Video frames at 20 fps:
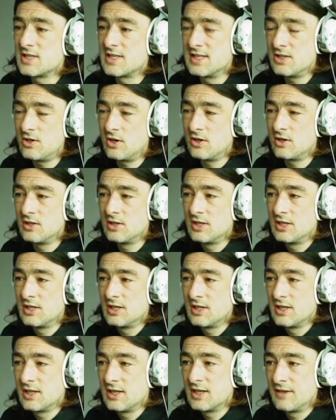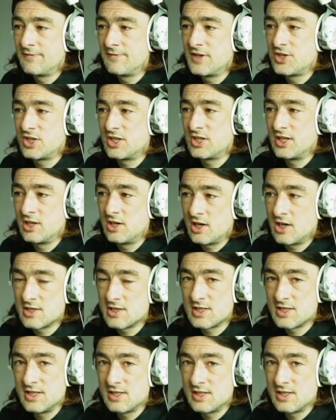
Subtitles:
He's not officially a Nazi.